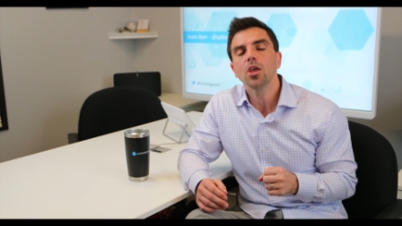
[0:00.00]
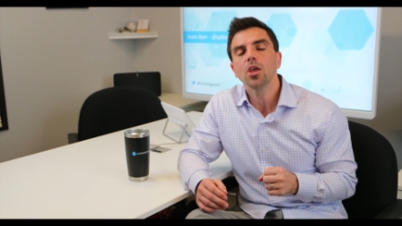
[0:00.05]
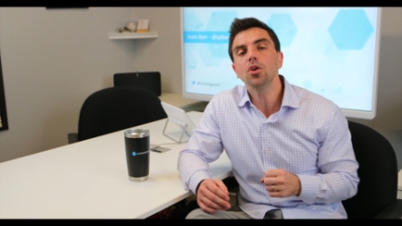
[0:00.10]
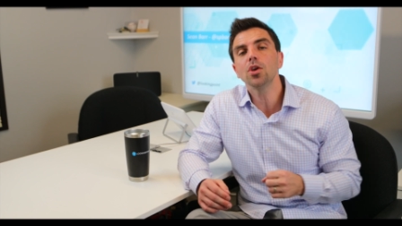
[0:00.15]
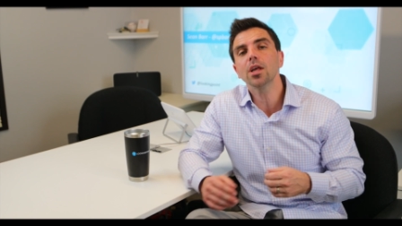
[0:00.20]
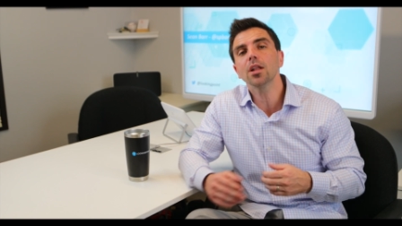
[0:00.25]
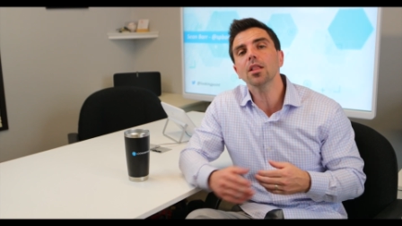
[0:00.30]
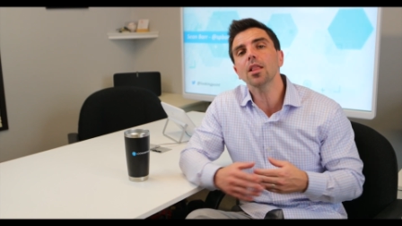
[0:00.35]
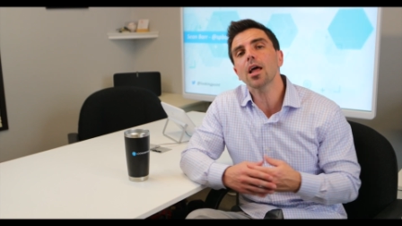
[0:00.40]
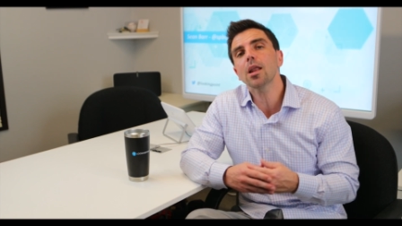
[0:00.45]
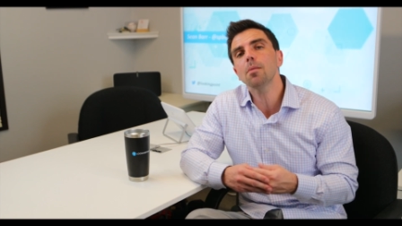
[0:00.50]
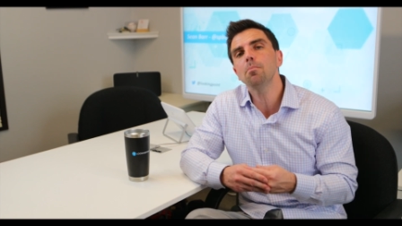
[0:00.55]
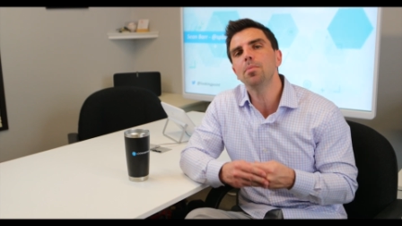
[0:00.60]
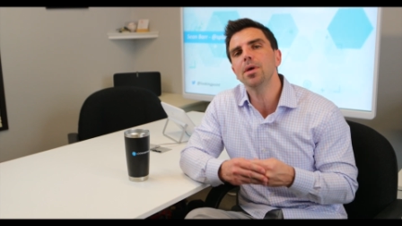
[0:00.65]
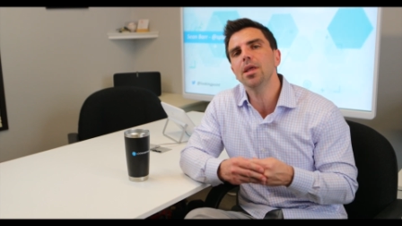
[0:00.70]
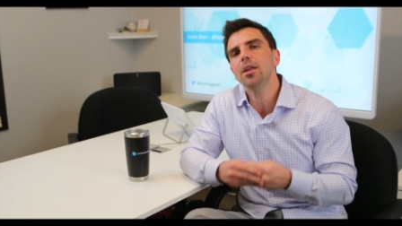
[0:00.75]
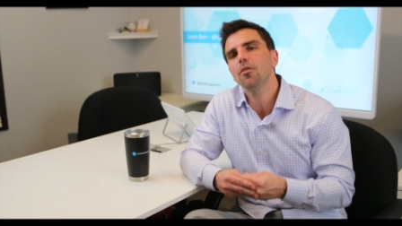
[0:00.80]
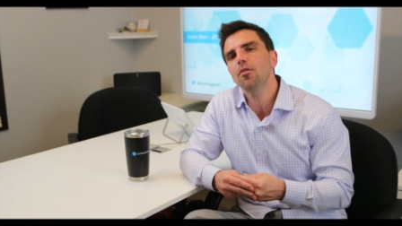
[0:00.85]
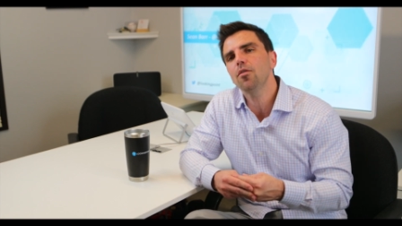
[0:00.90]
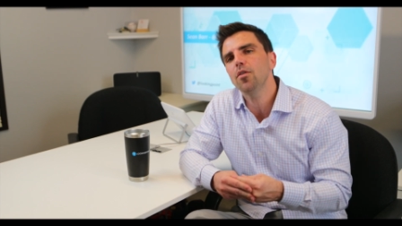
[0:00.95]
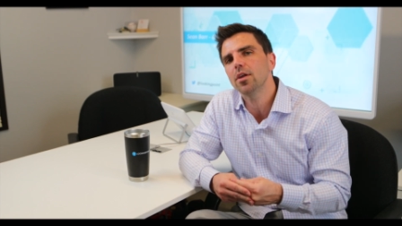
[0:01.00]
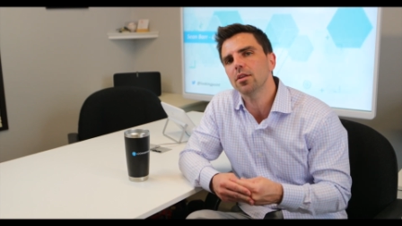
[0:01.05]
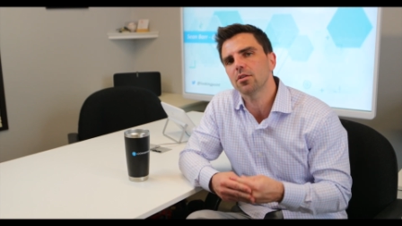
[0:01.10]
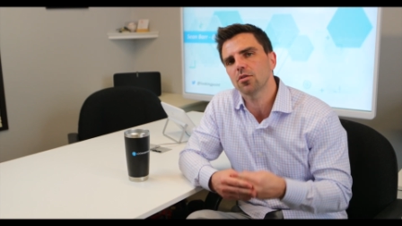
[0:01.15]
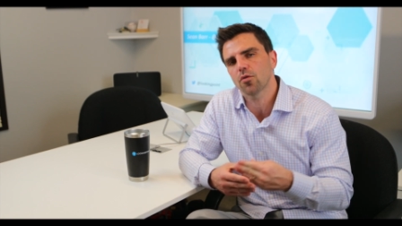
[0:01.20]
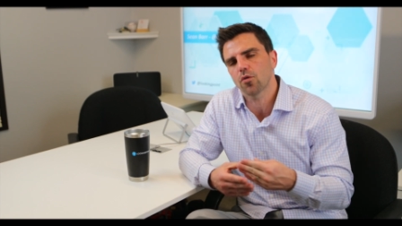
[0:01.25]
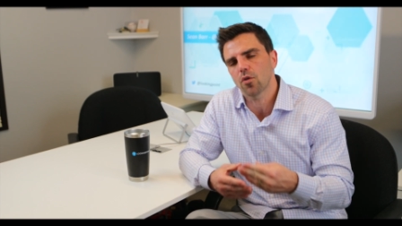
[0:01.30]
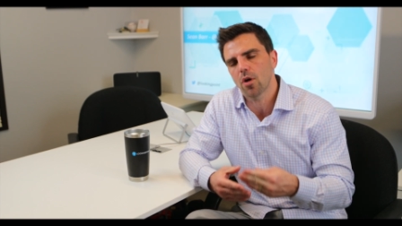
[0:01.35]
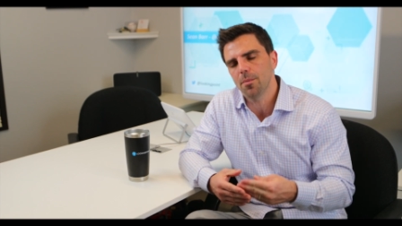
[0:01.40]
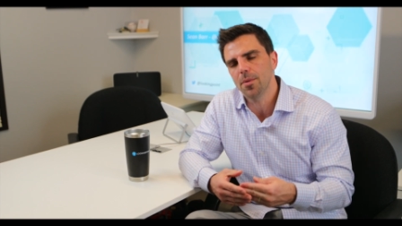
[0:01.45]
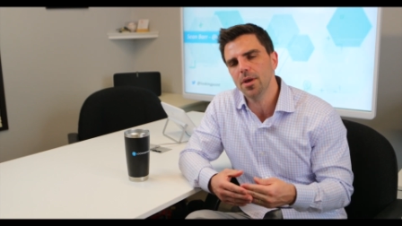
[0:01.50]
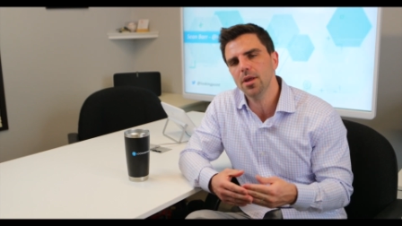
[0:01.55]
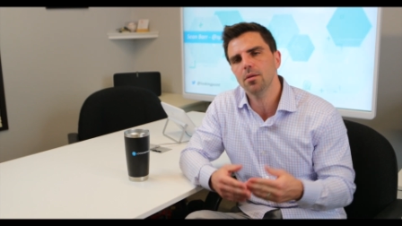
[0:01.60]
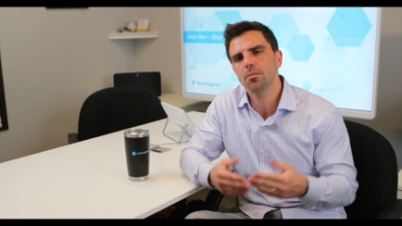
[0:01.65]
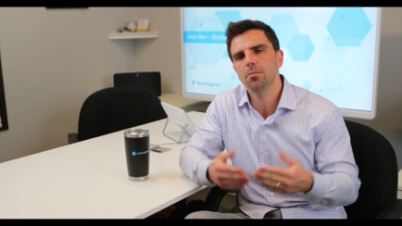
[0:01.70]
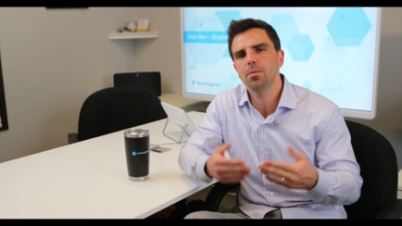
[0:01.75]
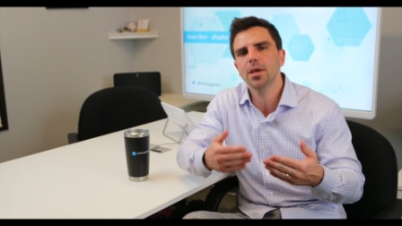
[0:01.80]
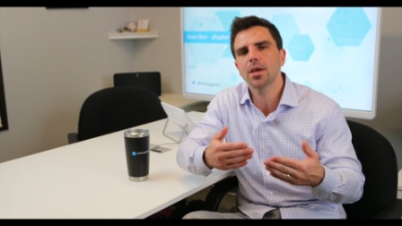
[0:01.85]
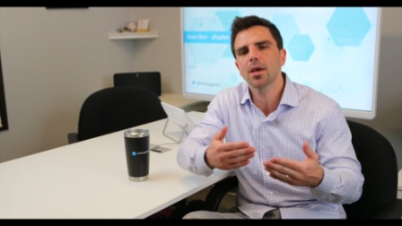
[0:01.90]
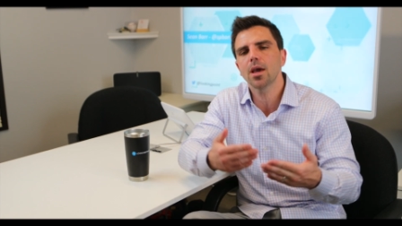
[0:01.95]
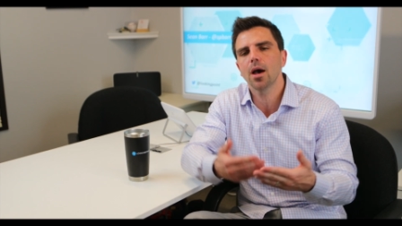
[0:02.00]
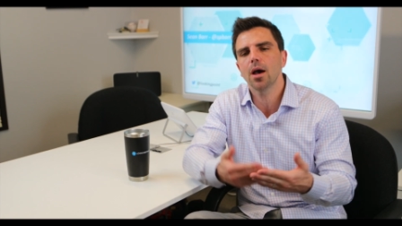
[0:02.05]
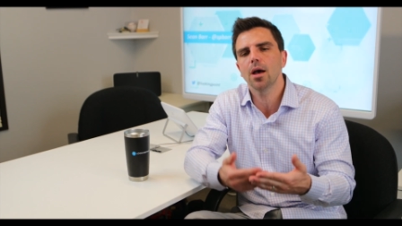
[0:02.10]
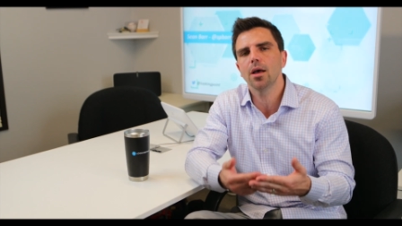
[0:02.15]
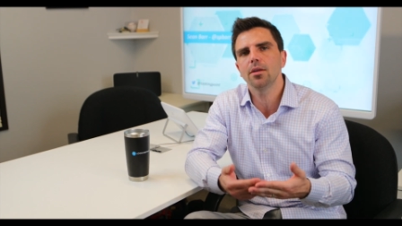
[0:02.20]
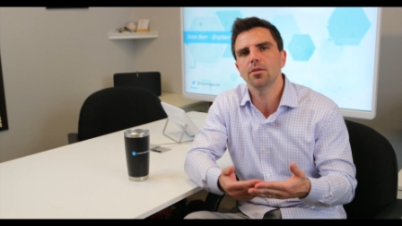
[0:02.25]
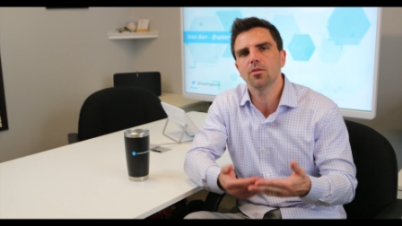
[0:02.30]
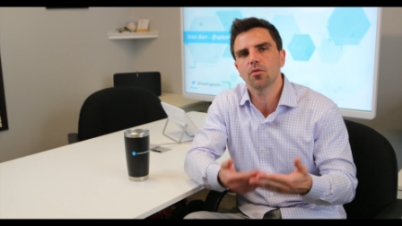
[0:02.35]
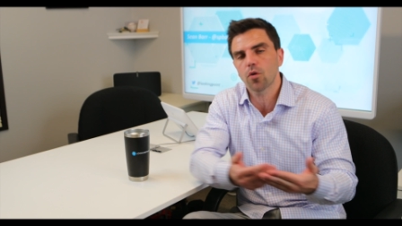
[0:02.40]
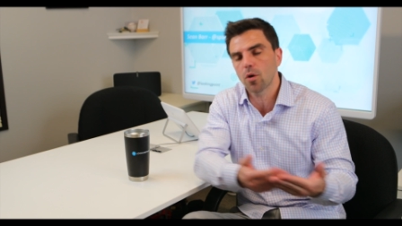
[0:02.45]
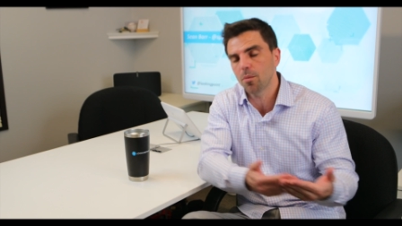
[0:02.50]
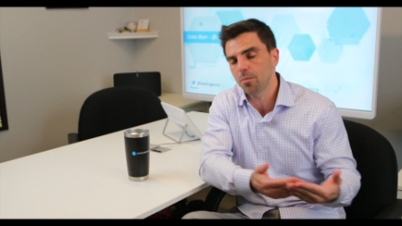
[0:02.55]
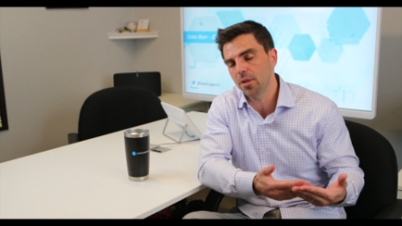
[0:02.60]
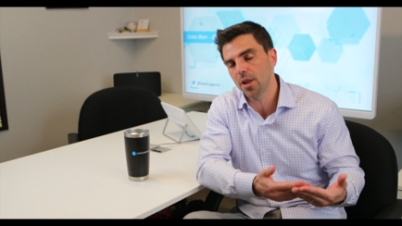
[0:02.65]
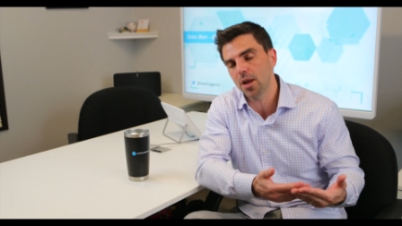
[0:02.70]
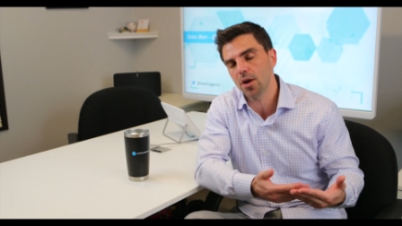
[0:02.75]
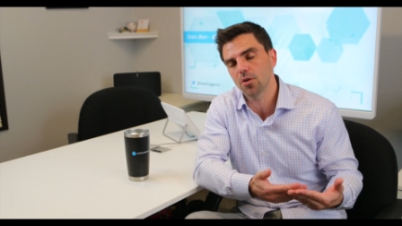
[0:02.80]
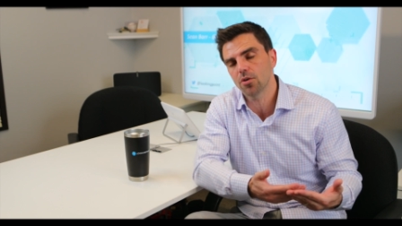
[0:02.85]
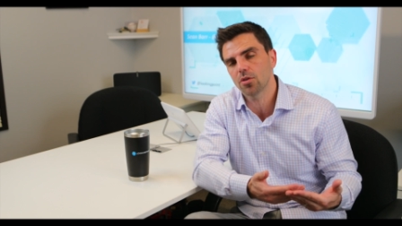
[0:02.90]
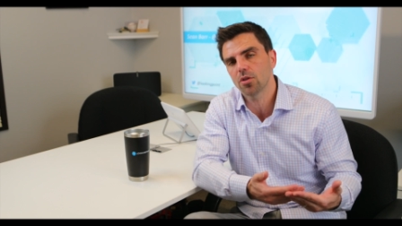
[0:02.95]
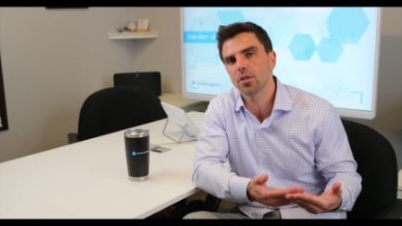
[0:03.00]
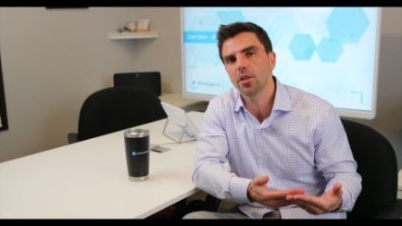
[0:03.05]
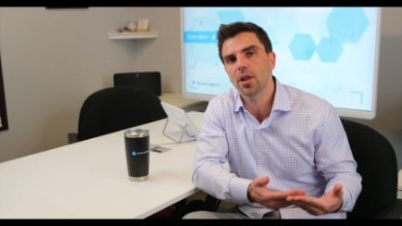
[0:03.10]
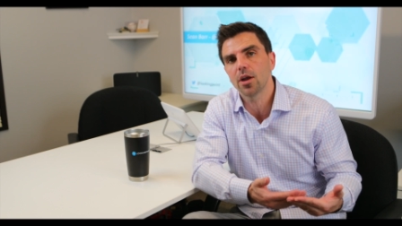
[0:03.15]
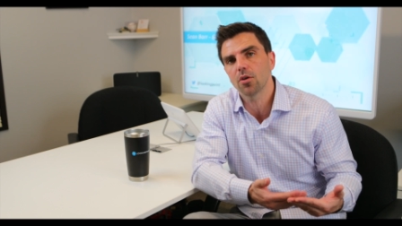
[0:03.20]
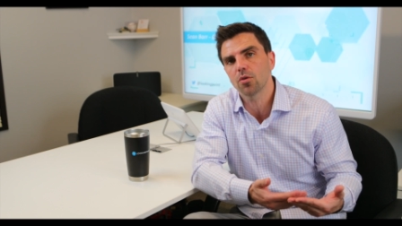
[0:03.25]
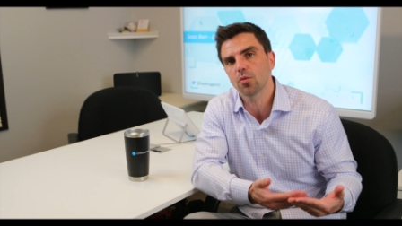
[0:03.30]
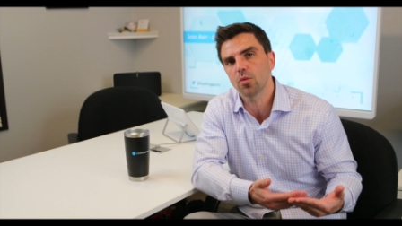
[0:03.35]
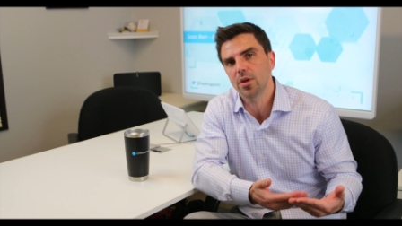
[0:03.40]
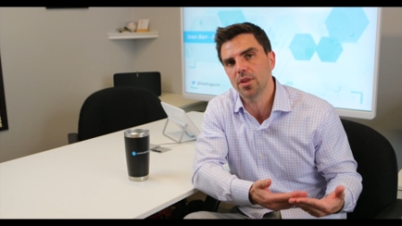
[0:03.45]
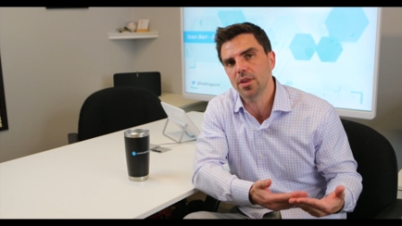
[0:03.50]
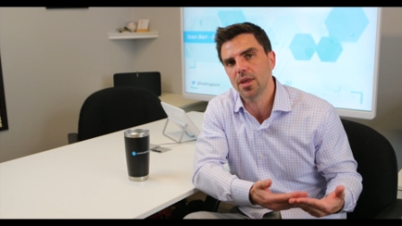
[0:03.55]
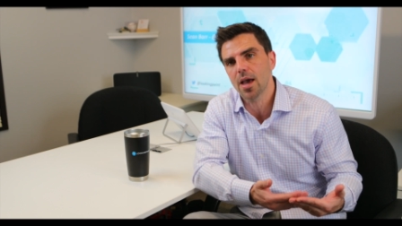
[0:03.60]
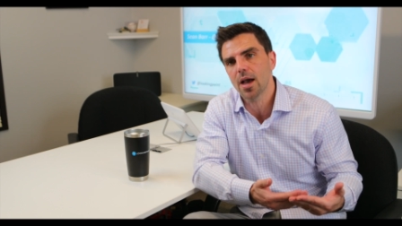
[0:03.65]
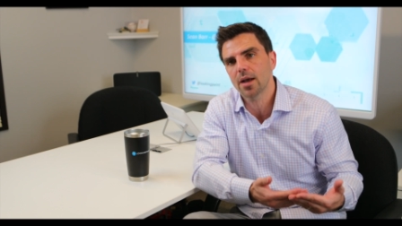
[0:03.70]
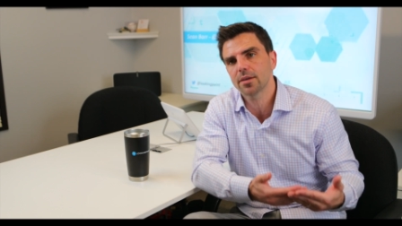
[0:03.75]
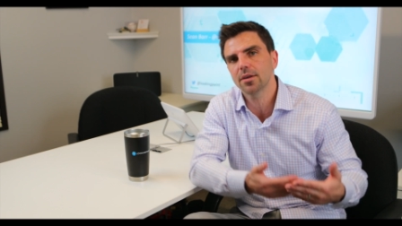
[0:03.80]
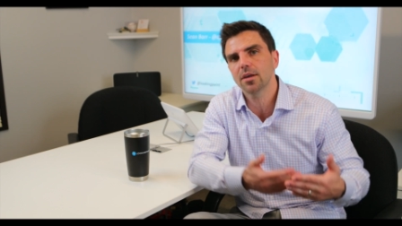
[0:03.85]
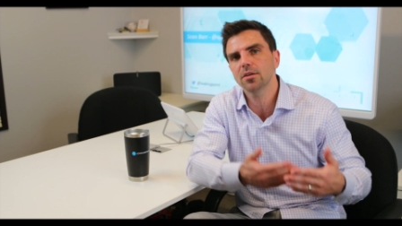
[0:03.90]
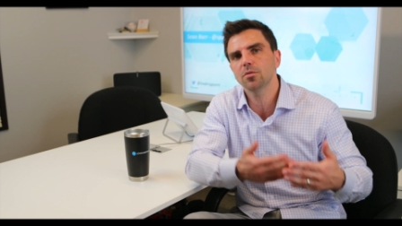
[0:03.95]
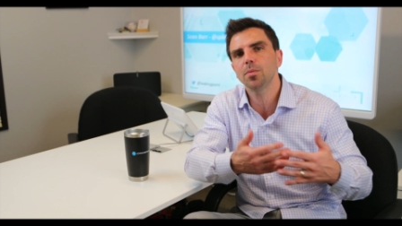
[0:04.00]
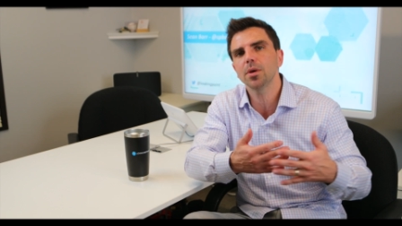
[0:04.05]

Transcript: You get a lot of benefits from it because from layer 3 at the access,